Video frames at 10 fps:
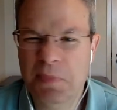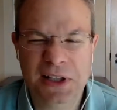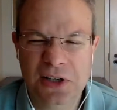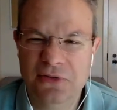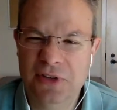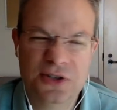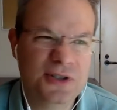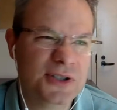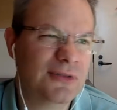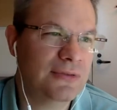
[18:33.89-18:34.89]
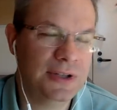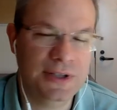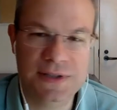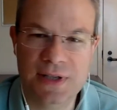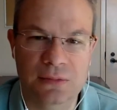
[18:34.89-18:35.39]
But the convection is roughly
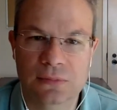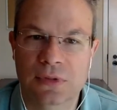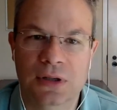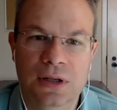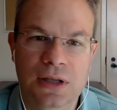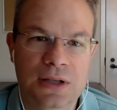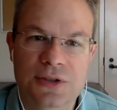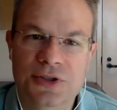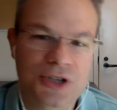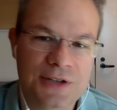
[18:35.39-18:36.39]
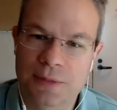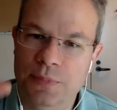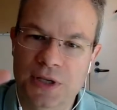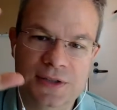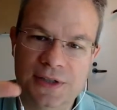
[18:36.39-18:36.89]
the same. It's just the
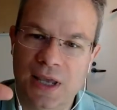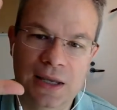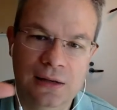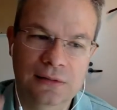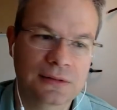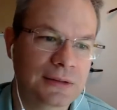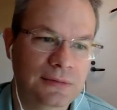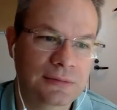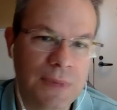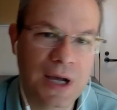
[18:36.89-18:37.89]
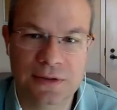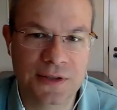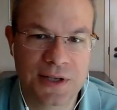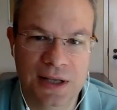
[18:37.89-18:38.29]
big scale that matters,